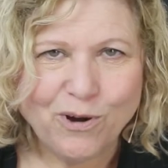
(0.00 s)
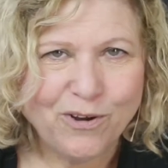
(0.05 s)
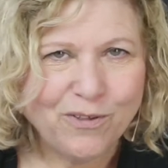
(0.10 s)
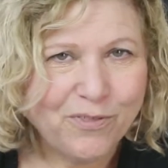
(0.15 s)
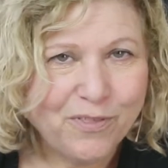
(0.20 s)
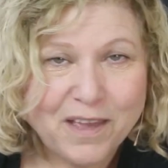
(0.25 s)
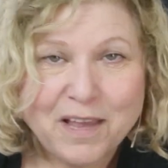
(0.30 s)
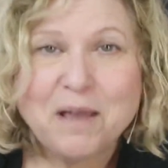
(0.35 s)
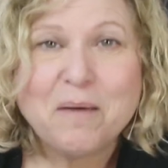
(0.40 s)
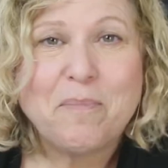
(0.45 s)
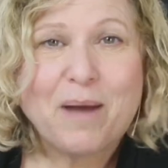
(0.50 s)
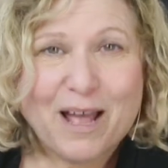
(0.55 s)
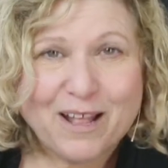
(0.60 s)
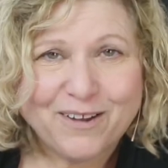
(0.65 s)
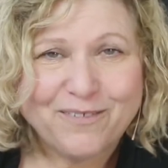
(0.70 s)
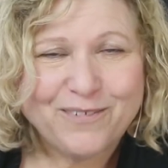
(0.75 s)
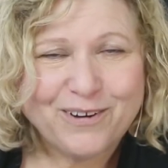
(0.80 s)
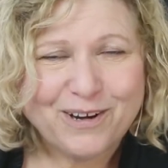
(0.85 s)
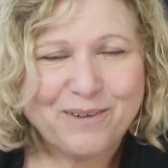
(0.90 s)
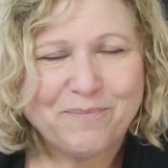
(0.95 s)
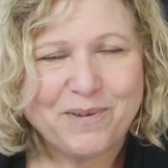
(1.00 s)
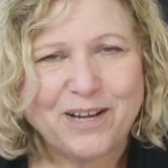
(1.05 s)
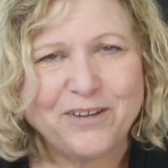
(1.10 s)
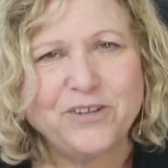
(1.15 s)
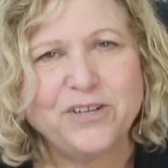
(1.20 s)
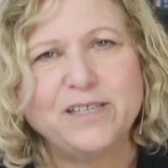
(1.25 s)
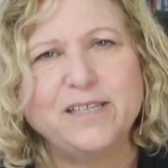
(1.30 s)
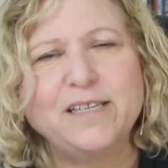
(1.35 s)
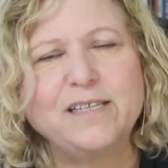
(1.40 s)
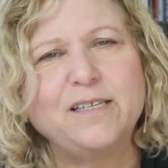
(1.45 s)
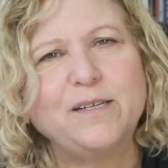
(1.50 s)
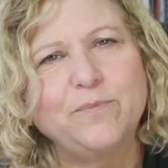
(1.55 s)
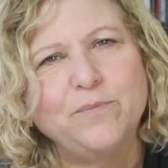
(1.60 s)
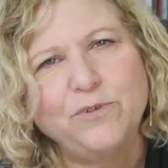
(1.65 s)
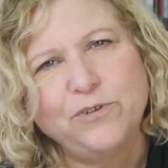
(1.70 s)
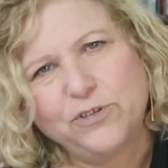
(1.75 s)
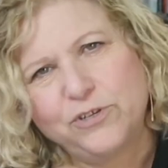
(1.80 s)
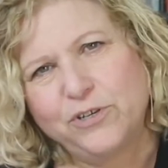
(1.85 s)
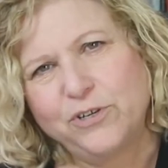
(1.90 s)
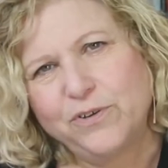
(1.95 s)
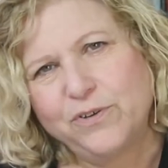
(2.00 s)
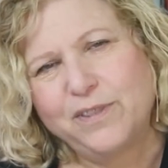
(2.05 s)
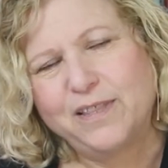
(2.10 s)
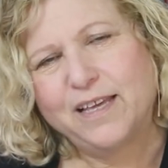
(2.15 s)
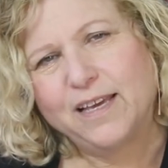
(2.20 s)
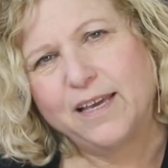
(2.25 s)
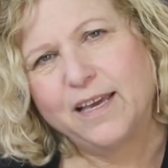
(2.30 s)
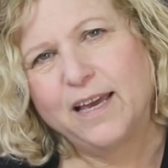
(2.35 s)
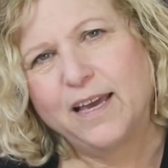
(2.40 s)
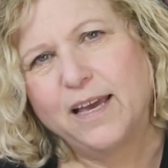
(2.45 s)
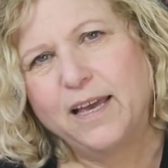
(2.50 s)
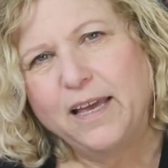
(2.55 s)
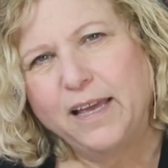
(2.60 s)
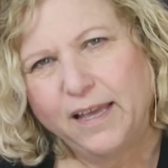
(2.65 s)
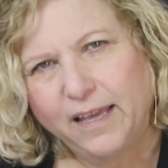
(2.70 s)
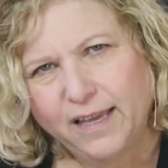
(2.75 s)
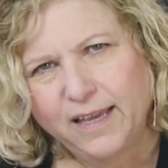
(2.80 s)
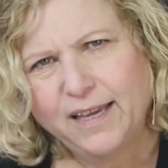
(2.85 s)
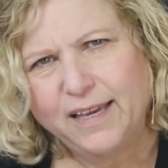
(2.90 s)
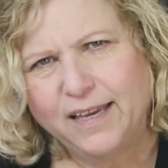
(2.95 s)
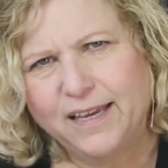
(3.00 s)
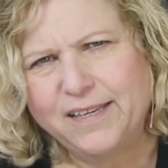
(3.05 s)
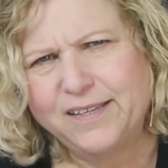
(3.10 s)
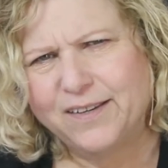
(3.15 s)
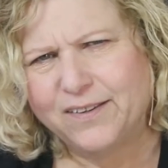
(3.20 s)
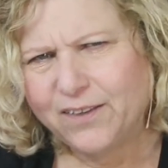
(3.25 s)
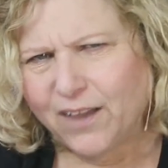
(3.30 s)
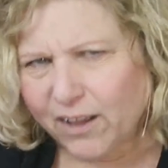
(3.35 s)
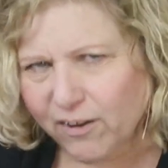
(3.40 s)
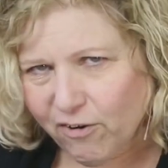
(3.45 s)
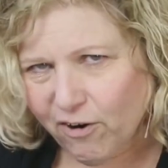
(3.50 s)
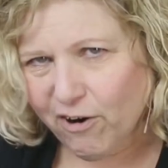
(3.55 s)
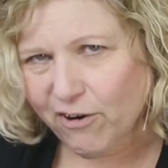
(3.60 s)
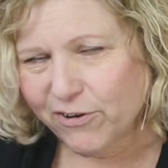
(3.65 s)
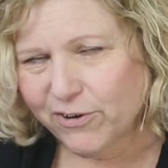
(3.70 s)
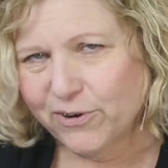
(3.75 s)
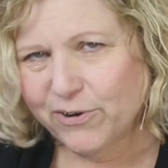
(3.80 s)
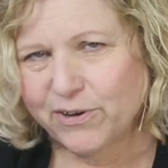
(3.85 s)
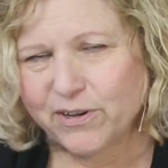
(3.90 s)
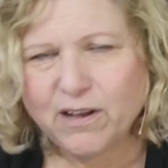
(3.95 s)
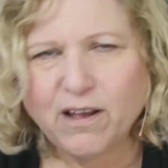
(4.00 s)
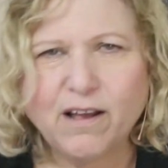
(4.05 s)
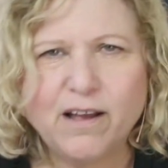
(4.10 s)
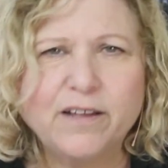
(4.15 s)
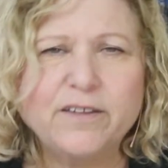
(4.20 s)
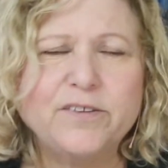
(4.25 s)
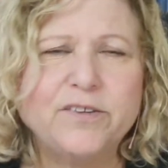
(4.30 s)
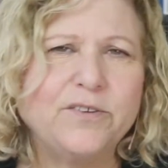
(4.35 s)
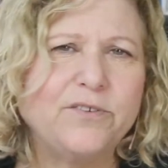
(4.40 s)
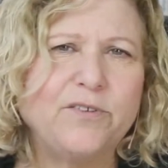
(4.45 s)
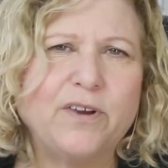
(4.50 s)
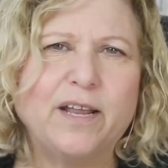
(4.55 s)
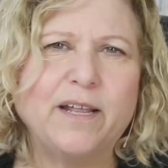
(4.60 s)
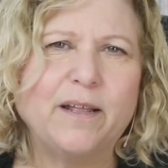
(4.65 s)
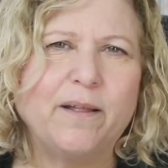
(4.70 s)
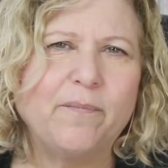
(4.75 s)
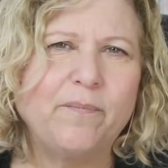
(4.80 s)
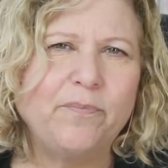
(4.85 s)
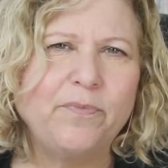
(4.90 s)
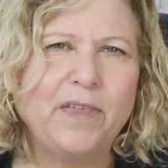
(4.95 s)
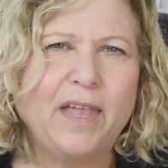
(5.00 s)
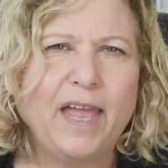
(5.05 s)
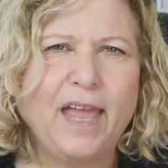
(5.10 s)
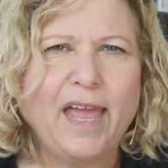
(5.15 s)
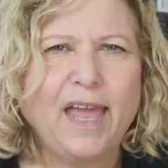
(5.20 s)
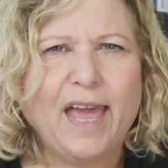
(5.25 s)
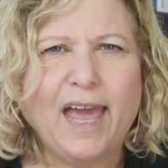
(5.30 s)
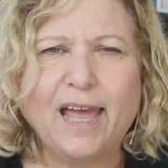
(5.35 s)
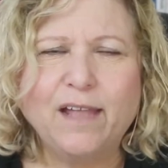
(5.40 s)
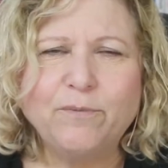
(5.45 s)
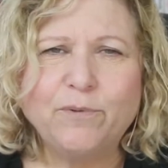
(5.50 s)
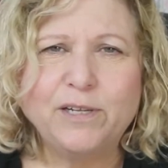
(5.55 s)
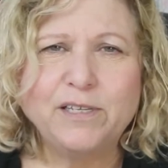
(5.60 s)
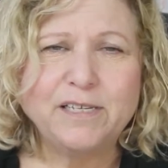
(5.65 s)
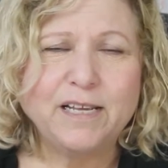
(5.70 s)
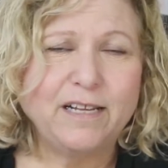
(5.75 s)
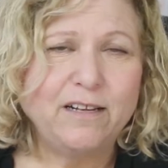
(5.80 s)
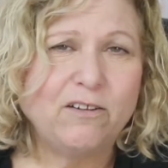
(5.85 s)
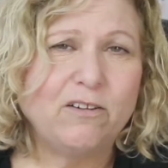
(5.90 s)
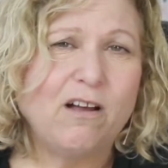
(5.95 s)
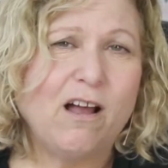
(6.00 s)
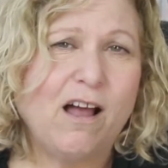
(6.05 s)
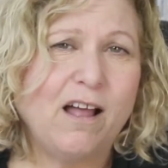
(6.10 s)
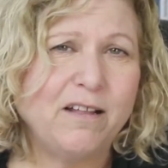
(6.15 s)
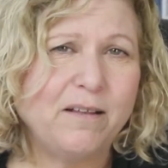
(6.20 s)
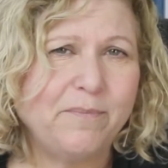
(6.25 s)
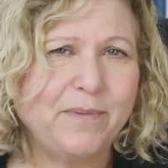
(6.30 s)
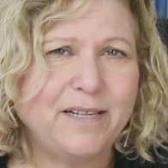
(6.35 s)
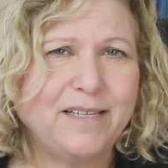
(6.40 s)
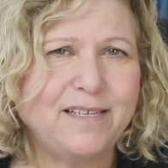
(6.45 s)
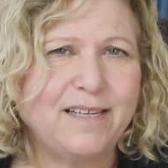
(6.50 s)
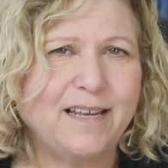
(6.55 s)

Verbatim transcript: think about it very much, and System 2 thinking is a lot harder and concentrated. And what Daniel Kahneman